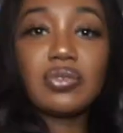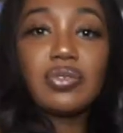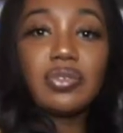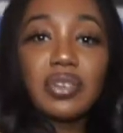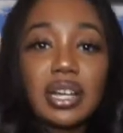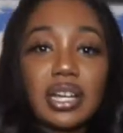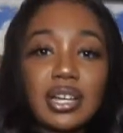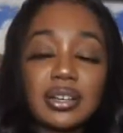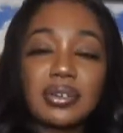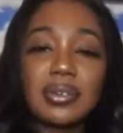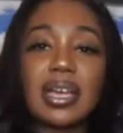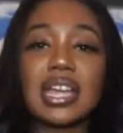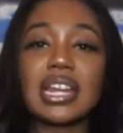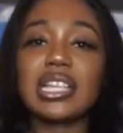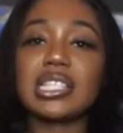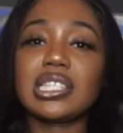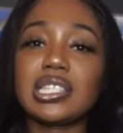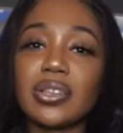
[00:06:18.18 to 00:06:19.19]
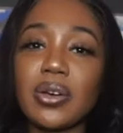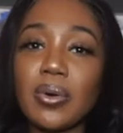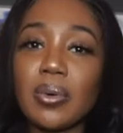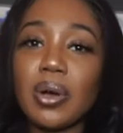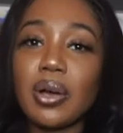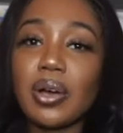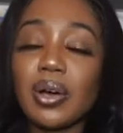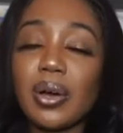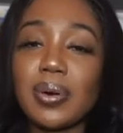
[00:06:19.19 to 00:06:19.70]
real and it's so
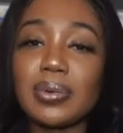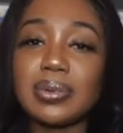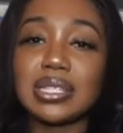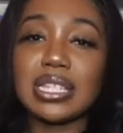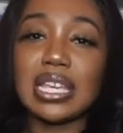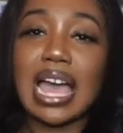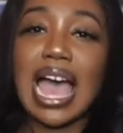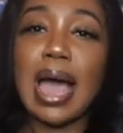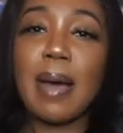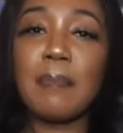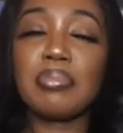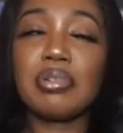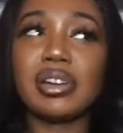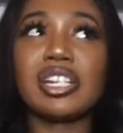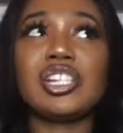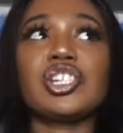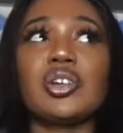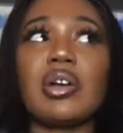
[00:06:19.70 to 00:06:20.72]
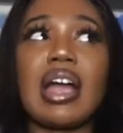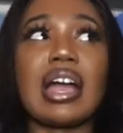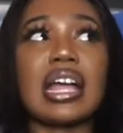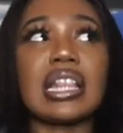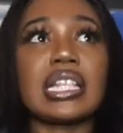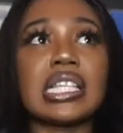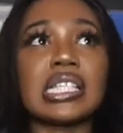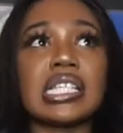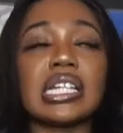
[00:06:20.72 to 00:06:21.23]
cozy i'm pretty sure i
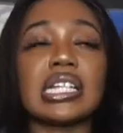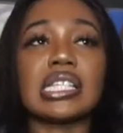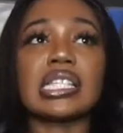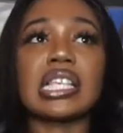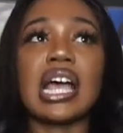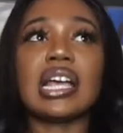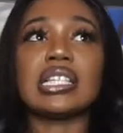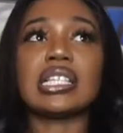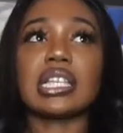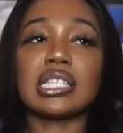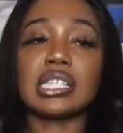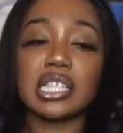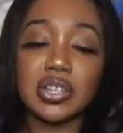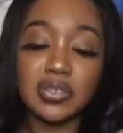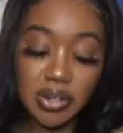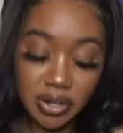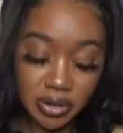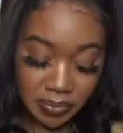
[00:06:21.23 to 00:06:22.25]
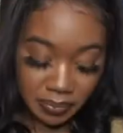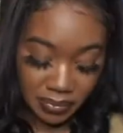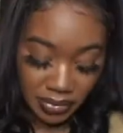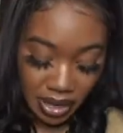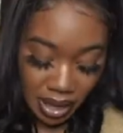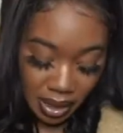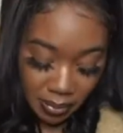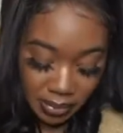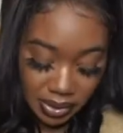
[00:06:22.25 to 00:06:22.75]
got this in a size zero
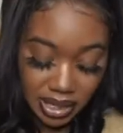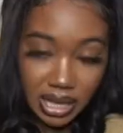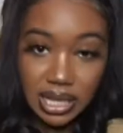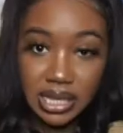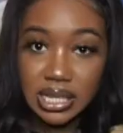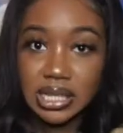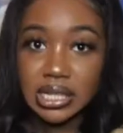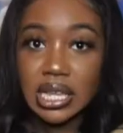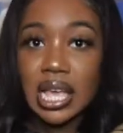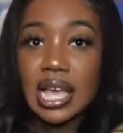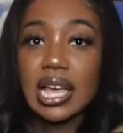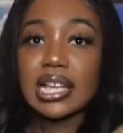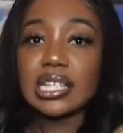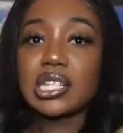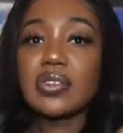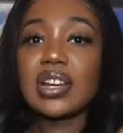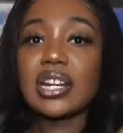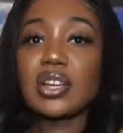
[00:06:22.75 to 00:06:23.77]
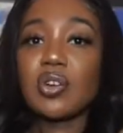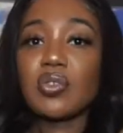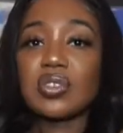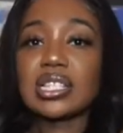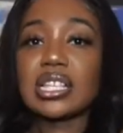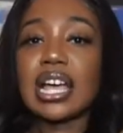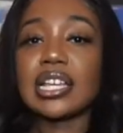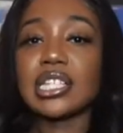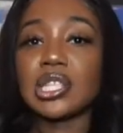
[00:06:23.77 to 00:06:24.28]
because it's already
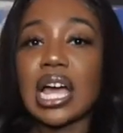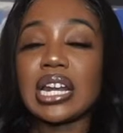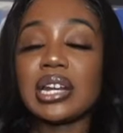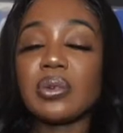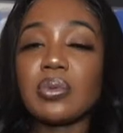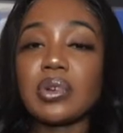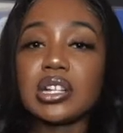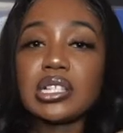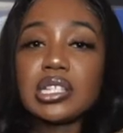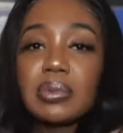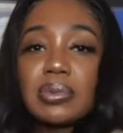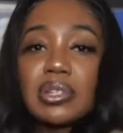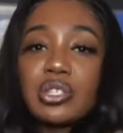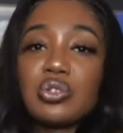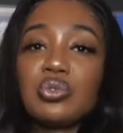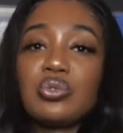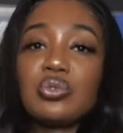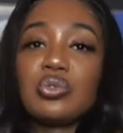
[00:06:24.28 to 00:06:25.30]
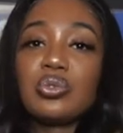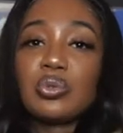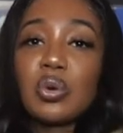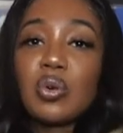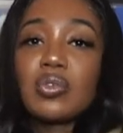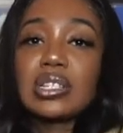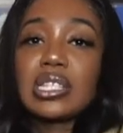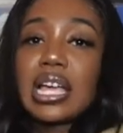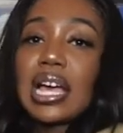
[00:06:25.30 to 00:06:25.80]
oversized so i didn't want it to be too too
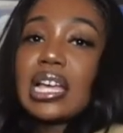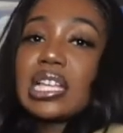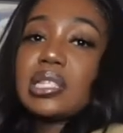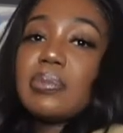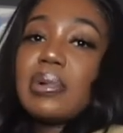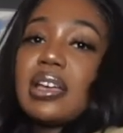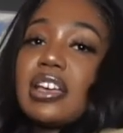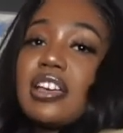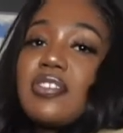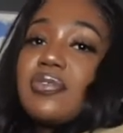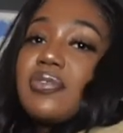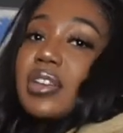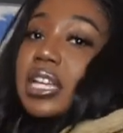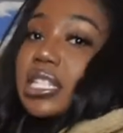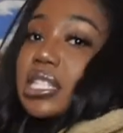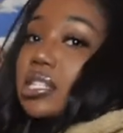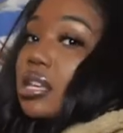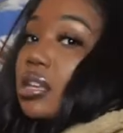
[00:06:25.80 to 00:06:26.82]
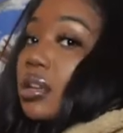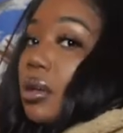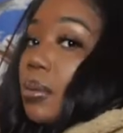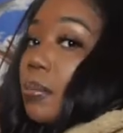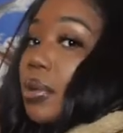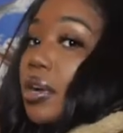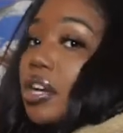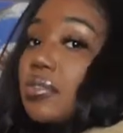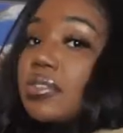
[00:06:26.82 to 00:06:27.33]
oversized but it fits
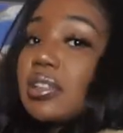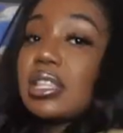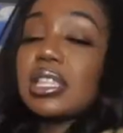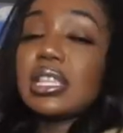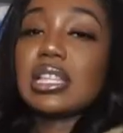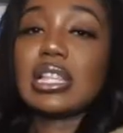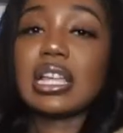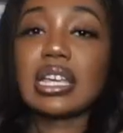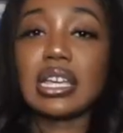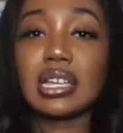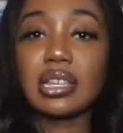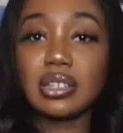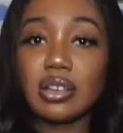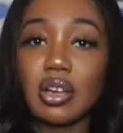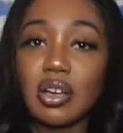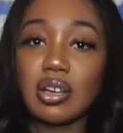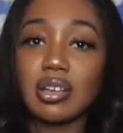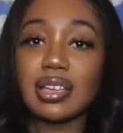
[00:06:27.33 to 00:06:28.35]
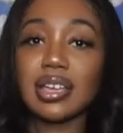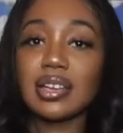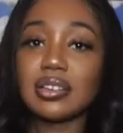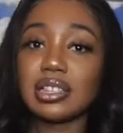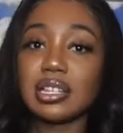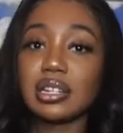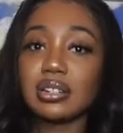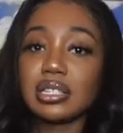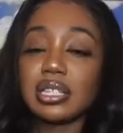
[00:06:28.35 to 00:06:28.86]
perfectly like y'all
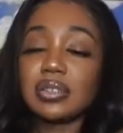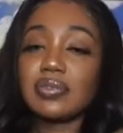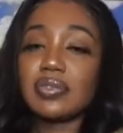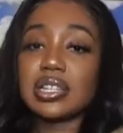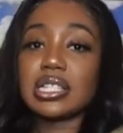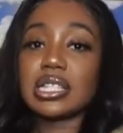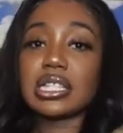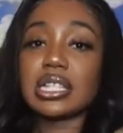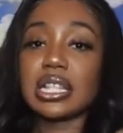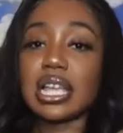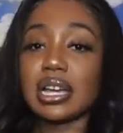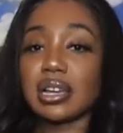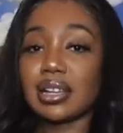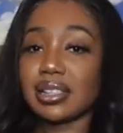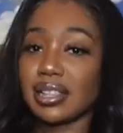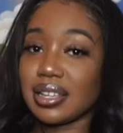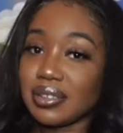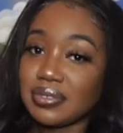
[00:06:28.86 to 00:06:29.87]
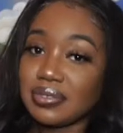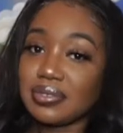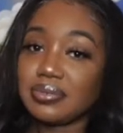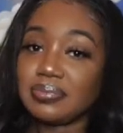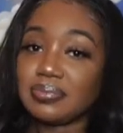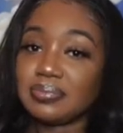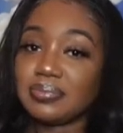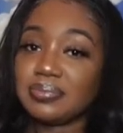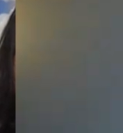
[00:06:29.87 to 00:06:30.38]
it literally fits like a glove
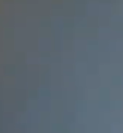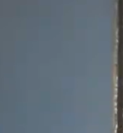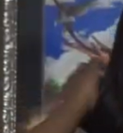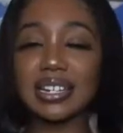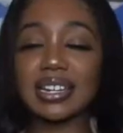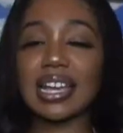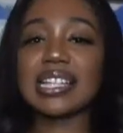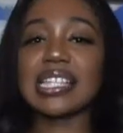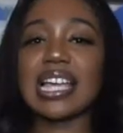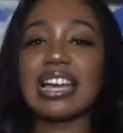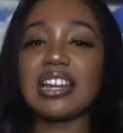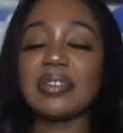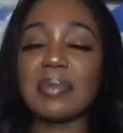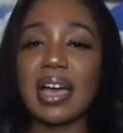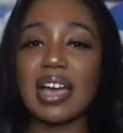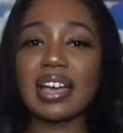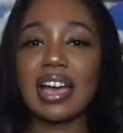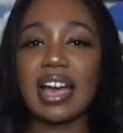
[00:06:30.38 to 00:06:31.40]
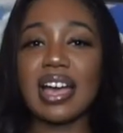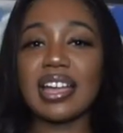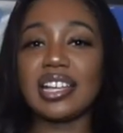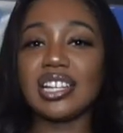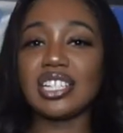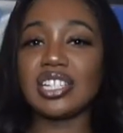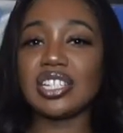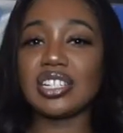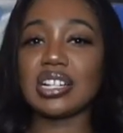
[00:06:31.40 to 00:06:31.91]
so the next item i got
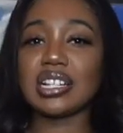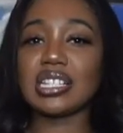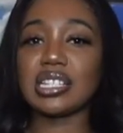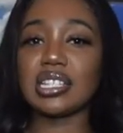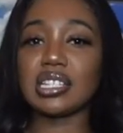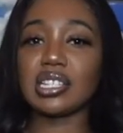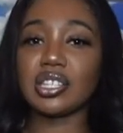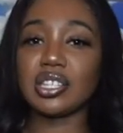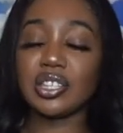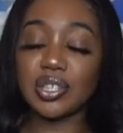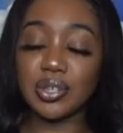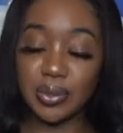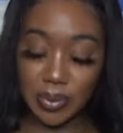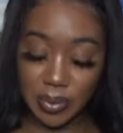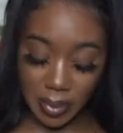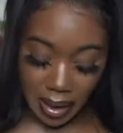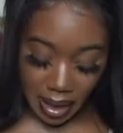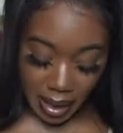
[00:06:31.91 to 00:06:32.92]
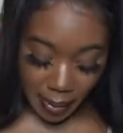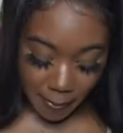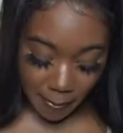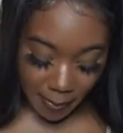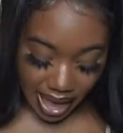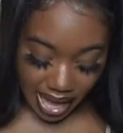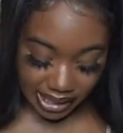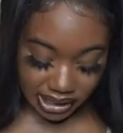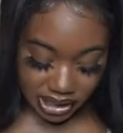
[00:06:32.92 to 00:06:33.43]
is just this cute
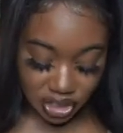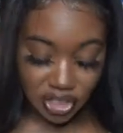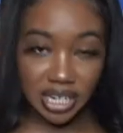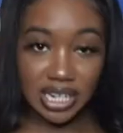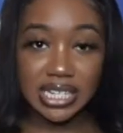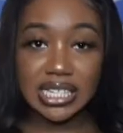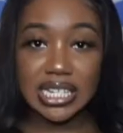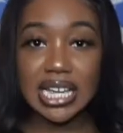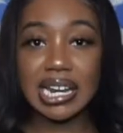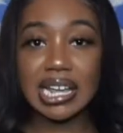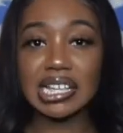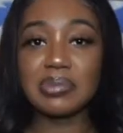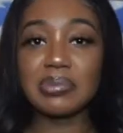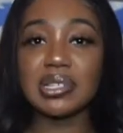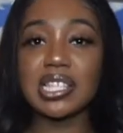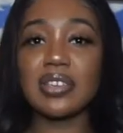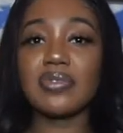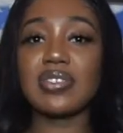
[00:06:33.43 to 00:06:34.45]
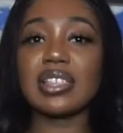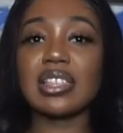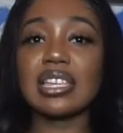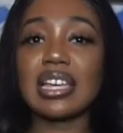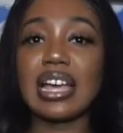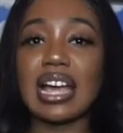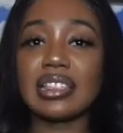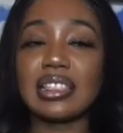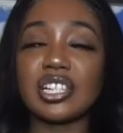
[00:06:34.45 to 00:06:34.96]
maxi dress and i specifically
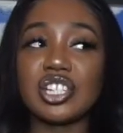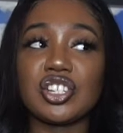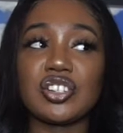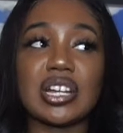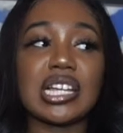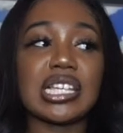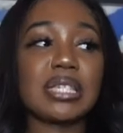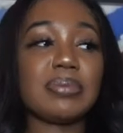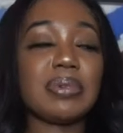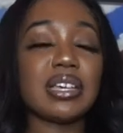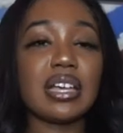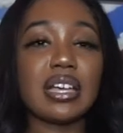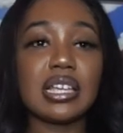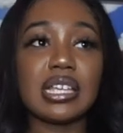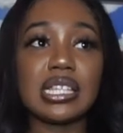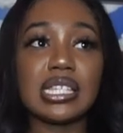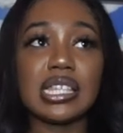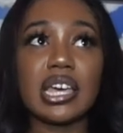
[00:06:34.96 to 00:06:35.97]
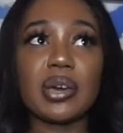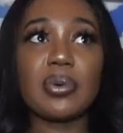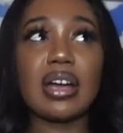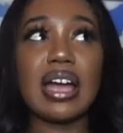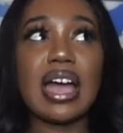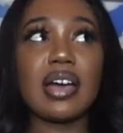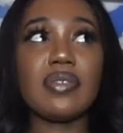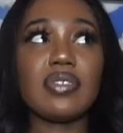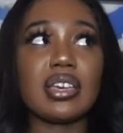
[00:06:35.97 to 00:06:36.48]
got this dress because they were
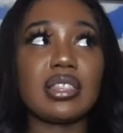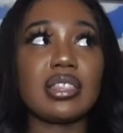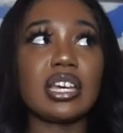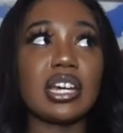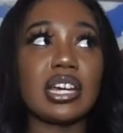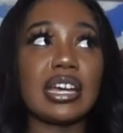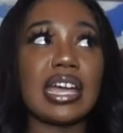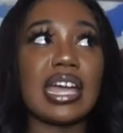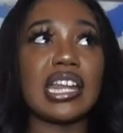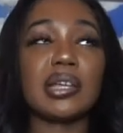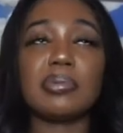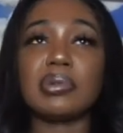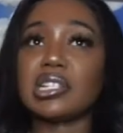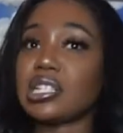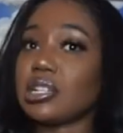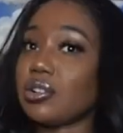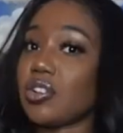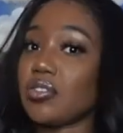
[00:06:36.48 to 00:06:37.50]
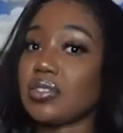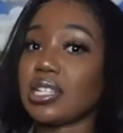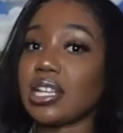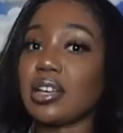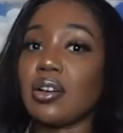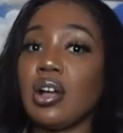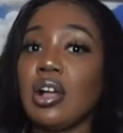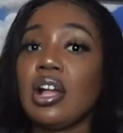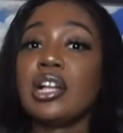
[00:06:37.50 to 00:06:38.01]
having their 80 percent off
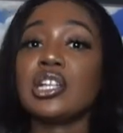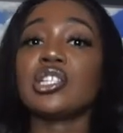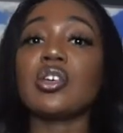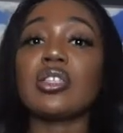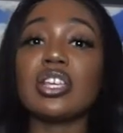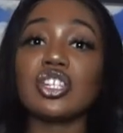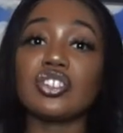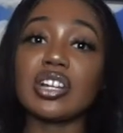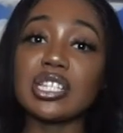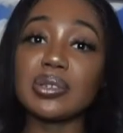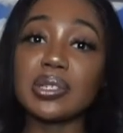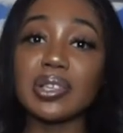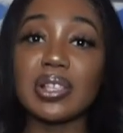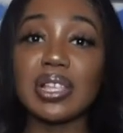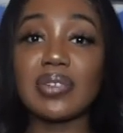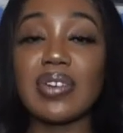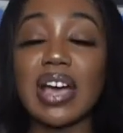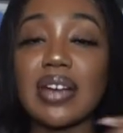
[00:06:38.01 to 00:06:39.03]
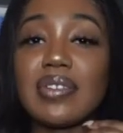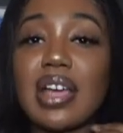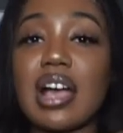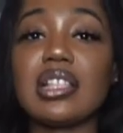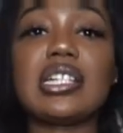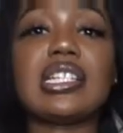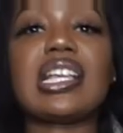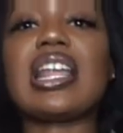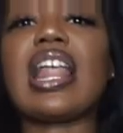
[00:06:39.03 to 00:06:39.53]
sale so this dress was only five
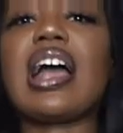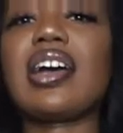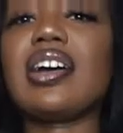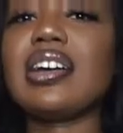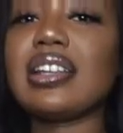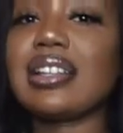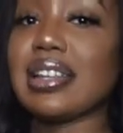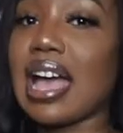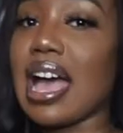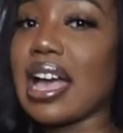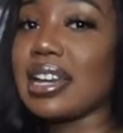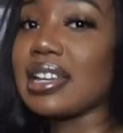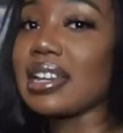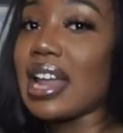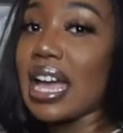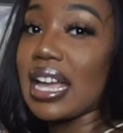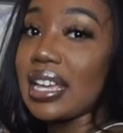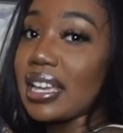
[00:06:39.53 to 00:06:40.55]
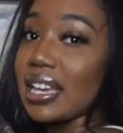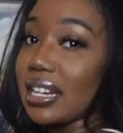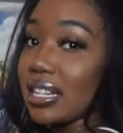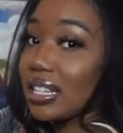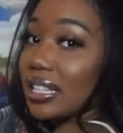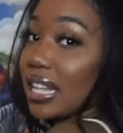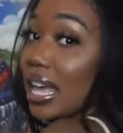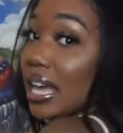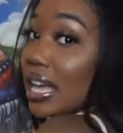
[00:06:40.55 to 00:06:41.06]
dollars and i could not not get
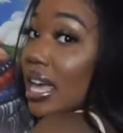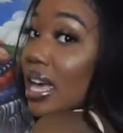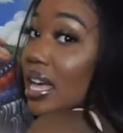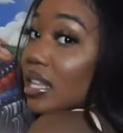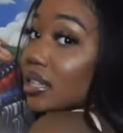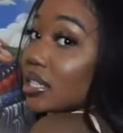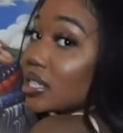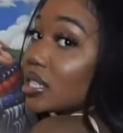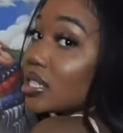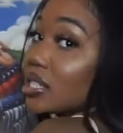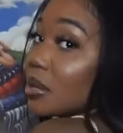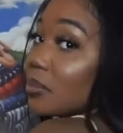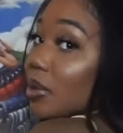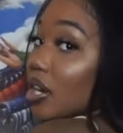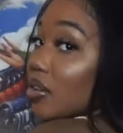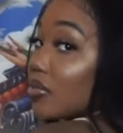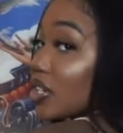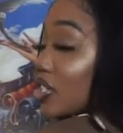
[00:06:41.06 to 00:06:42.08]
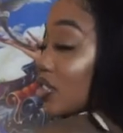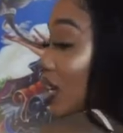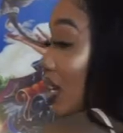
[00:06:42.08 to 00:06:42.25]
it like this is the perfect